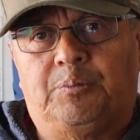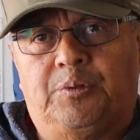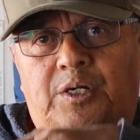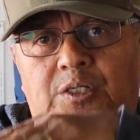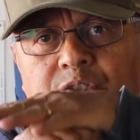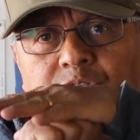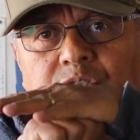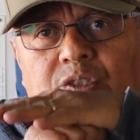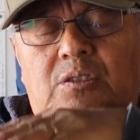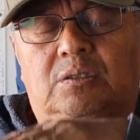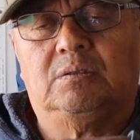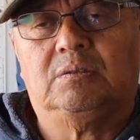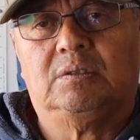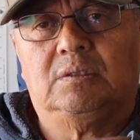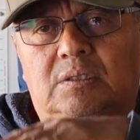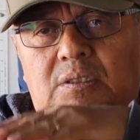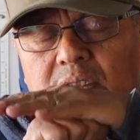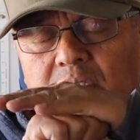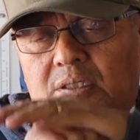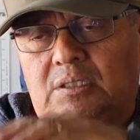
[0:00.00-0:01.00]
pressure
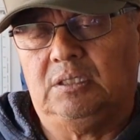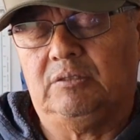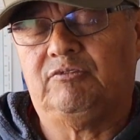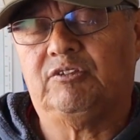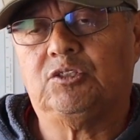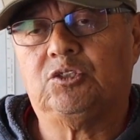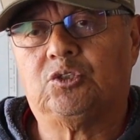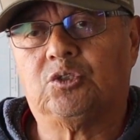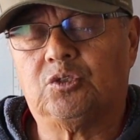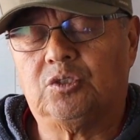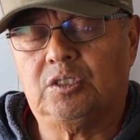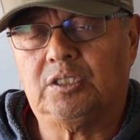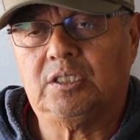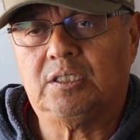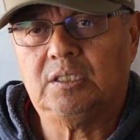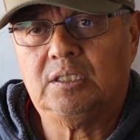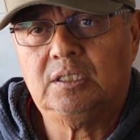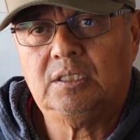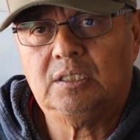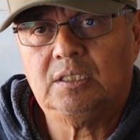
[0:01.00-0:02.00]
even
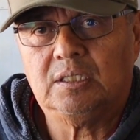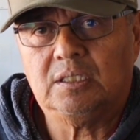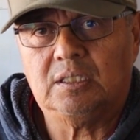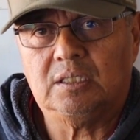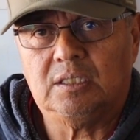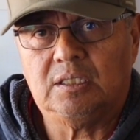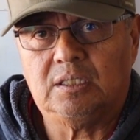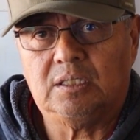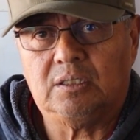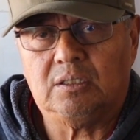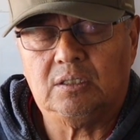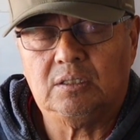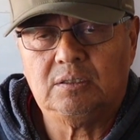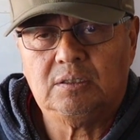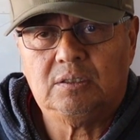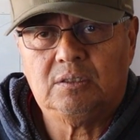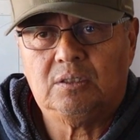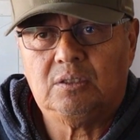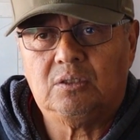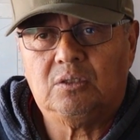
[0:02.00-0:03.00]
during
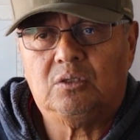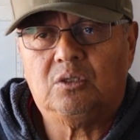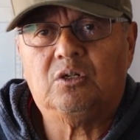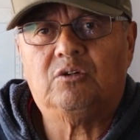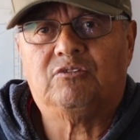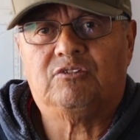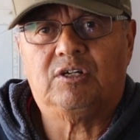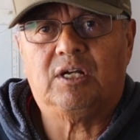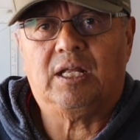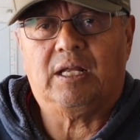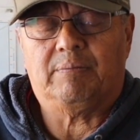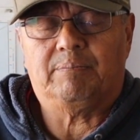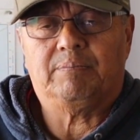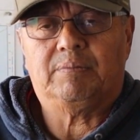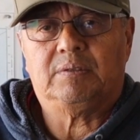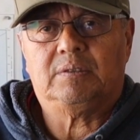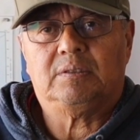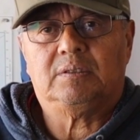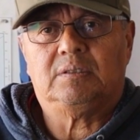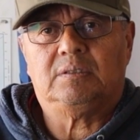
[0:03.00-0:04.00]

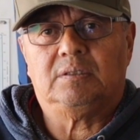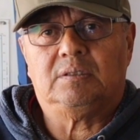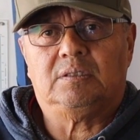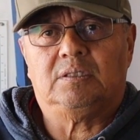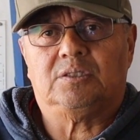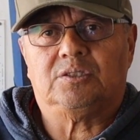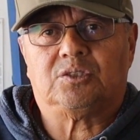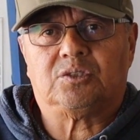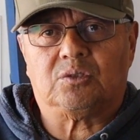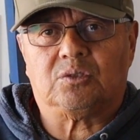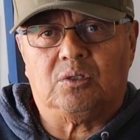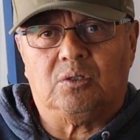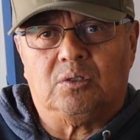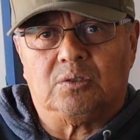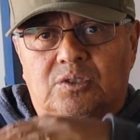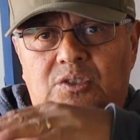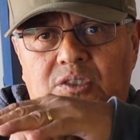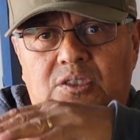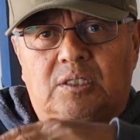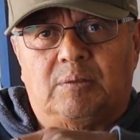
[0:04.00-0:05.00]
overlap. There's
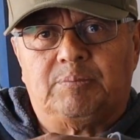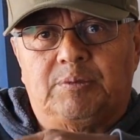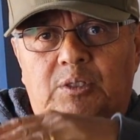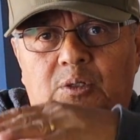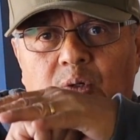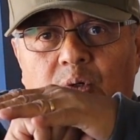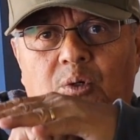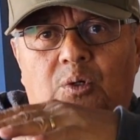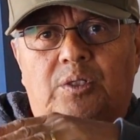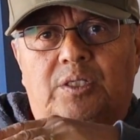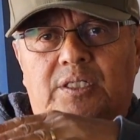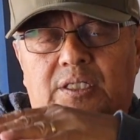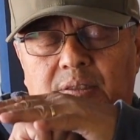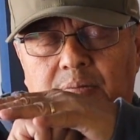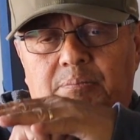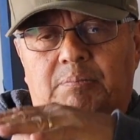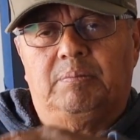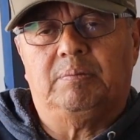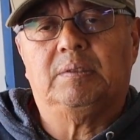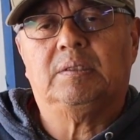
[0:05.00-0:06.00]
something
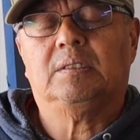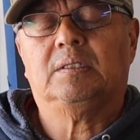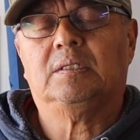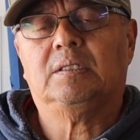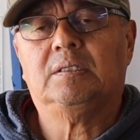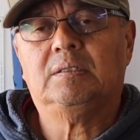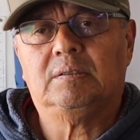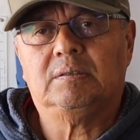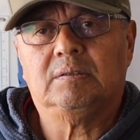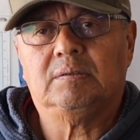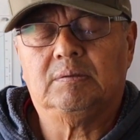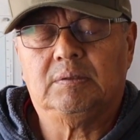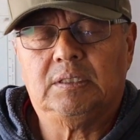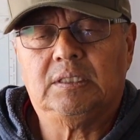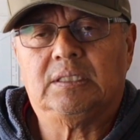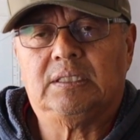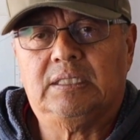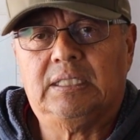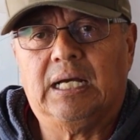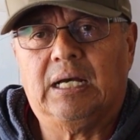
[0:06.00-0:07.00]
holding
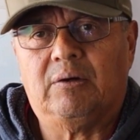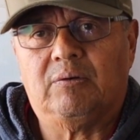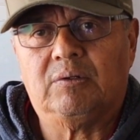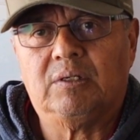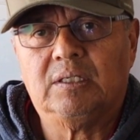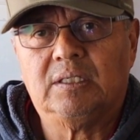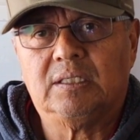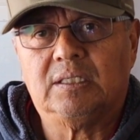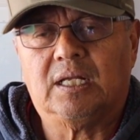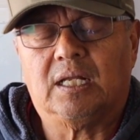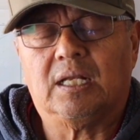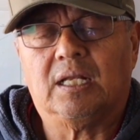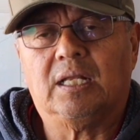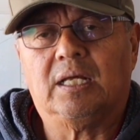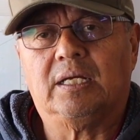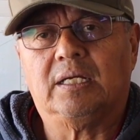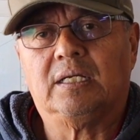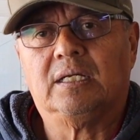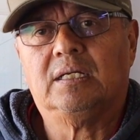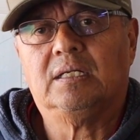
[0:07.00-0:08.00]
it down, not
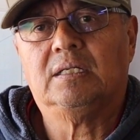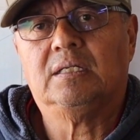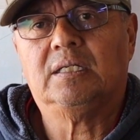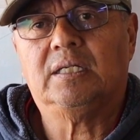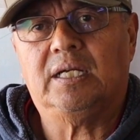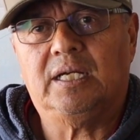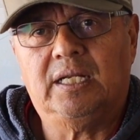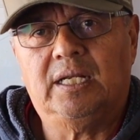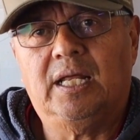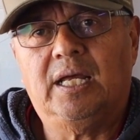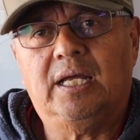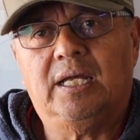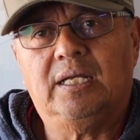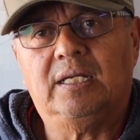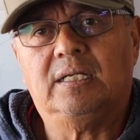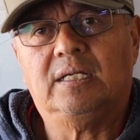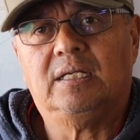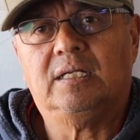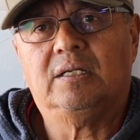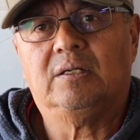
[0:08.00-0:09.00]
like
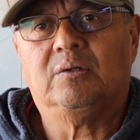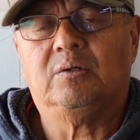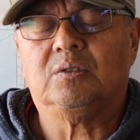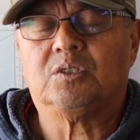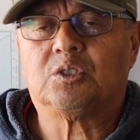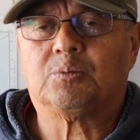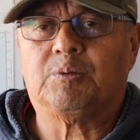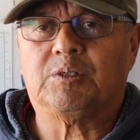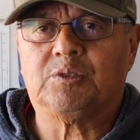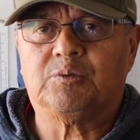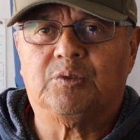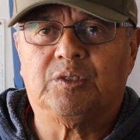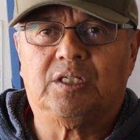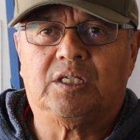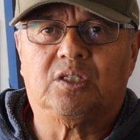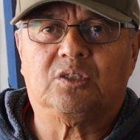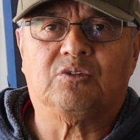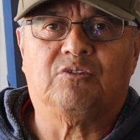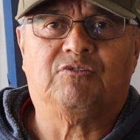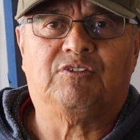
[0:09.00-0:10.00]
NA, especially when
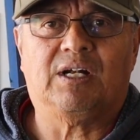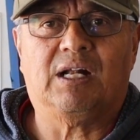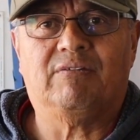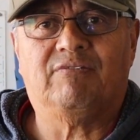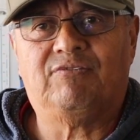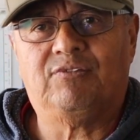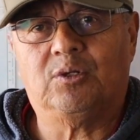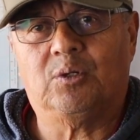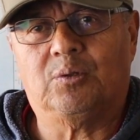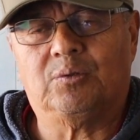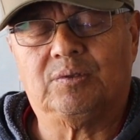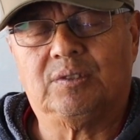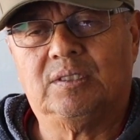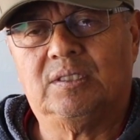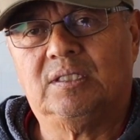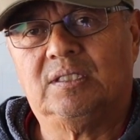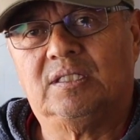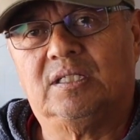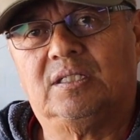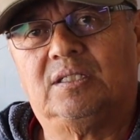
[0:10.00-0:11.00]
you get to valve float.
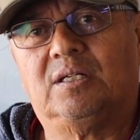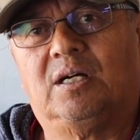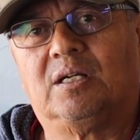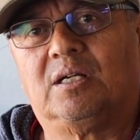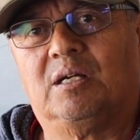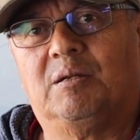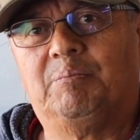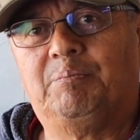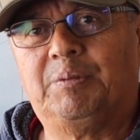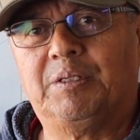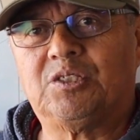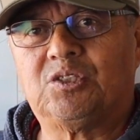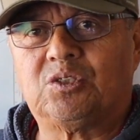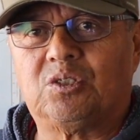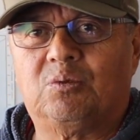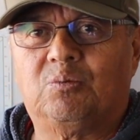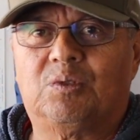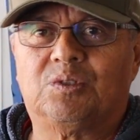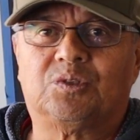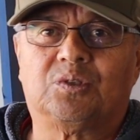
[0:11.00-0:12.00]
The doggone
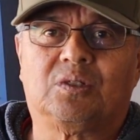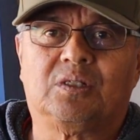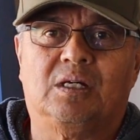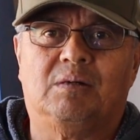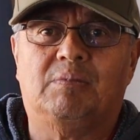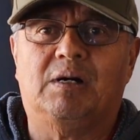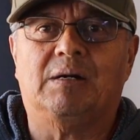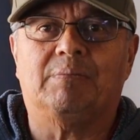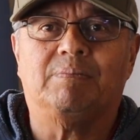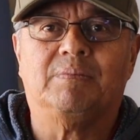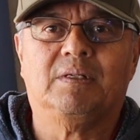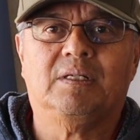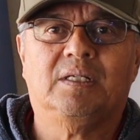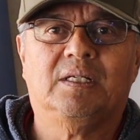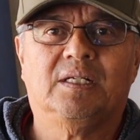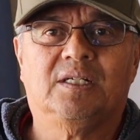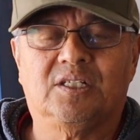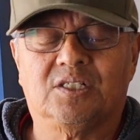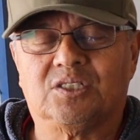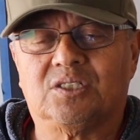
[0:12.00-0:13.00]
piston wants to come up,
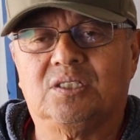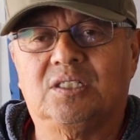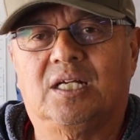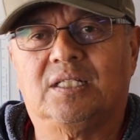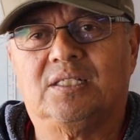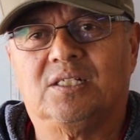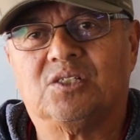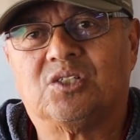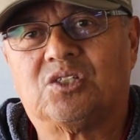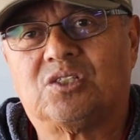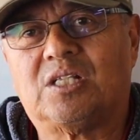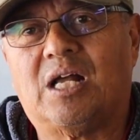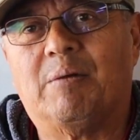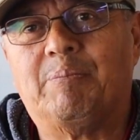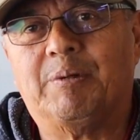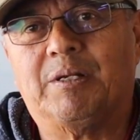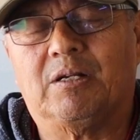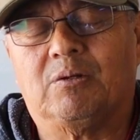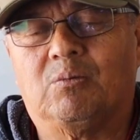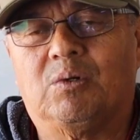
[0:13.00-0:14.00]
there's nothing
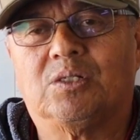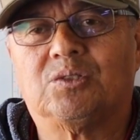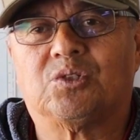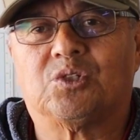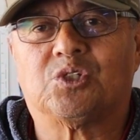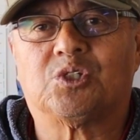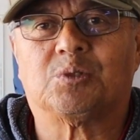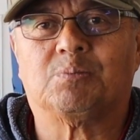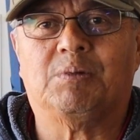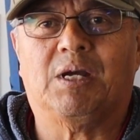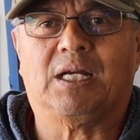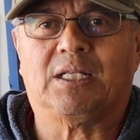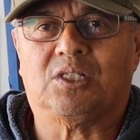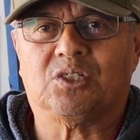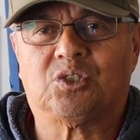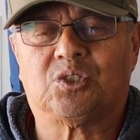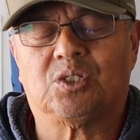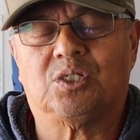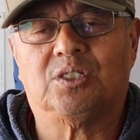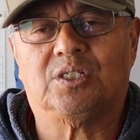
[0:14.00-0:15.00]
stopping it, and wants to
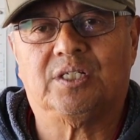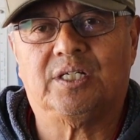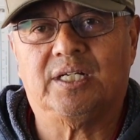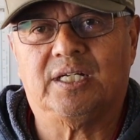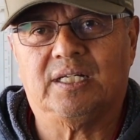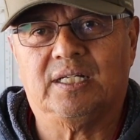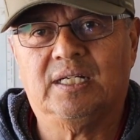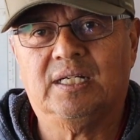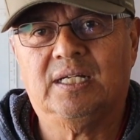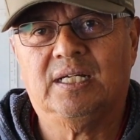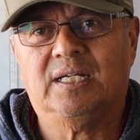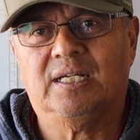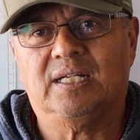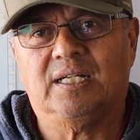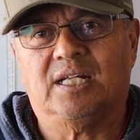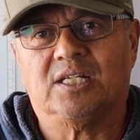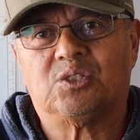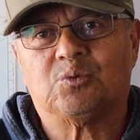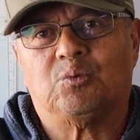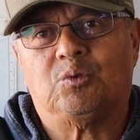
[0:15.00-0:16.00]
smack the cylinder head,
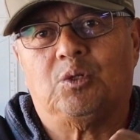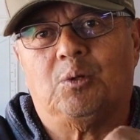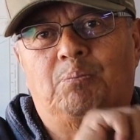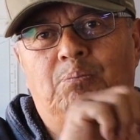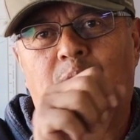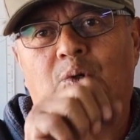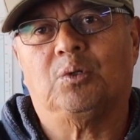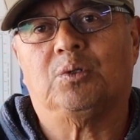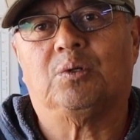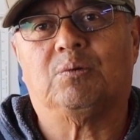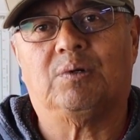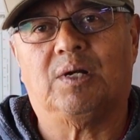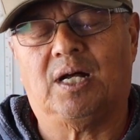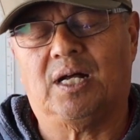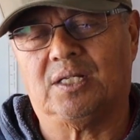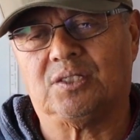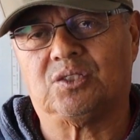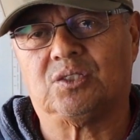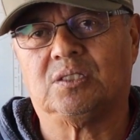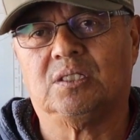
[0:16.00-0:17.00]
and that's when you pull the
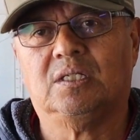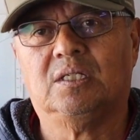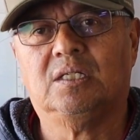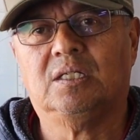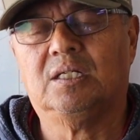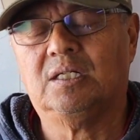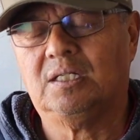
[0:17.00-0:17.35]
rods,